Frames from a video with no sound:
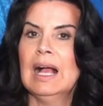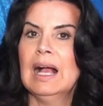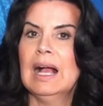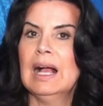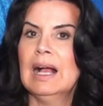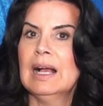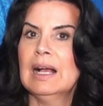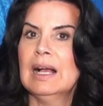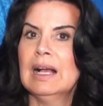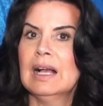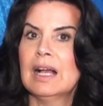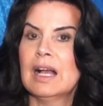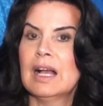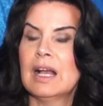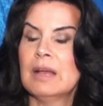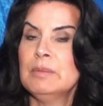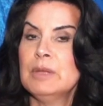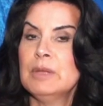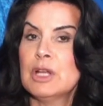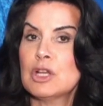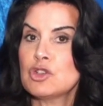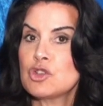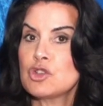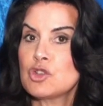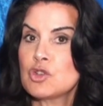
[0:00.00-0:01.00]
Uh, I'm
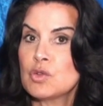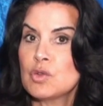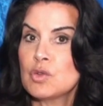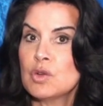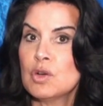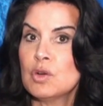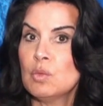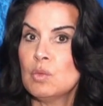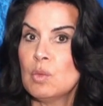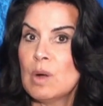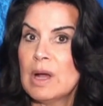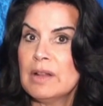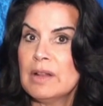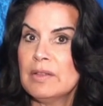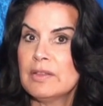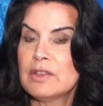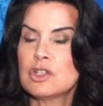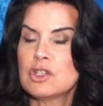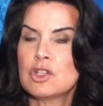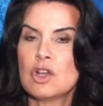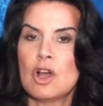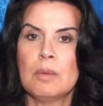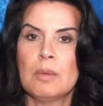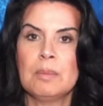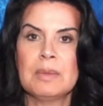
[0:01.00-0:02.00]
not sure what the
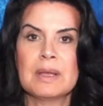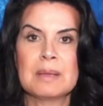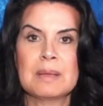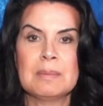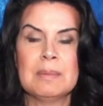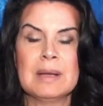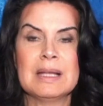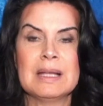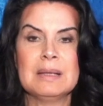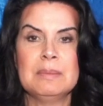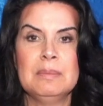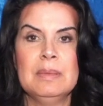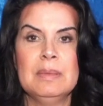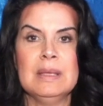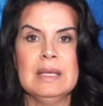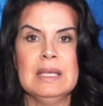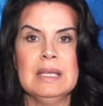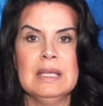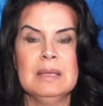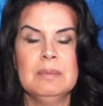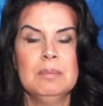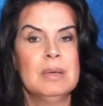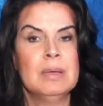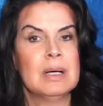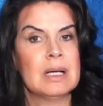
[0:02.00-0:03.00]
topic might
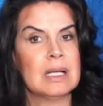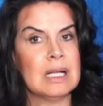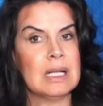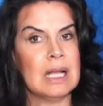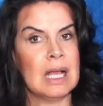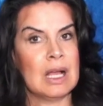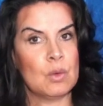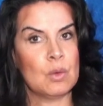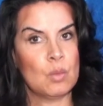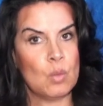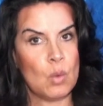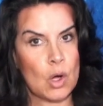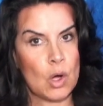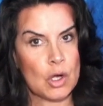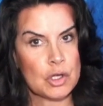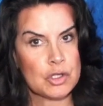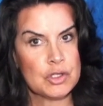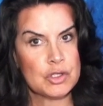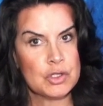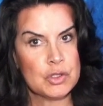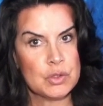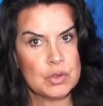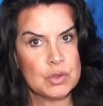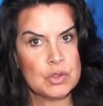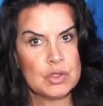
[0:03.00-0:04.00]
be, but I
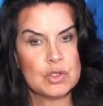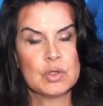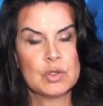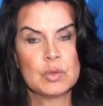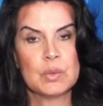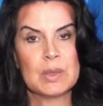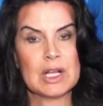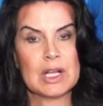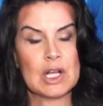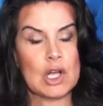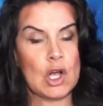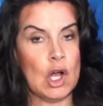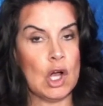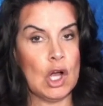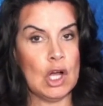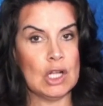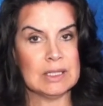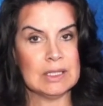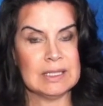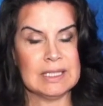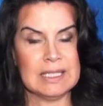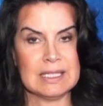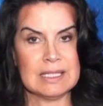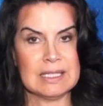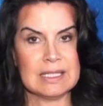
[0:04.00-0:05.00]
want you to
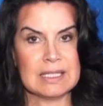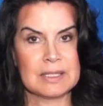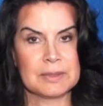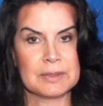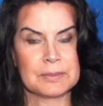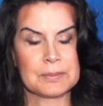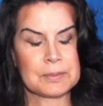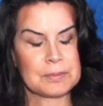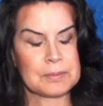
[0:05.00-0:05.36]
recall it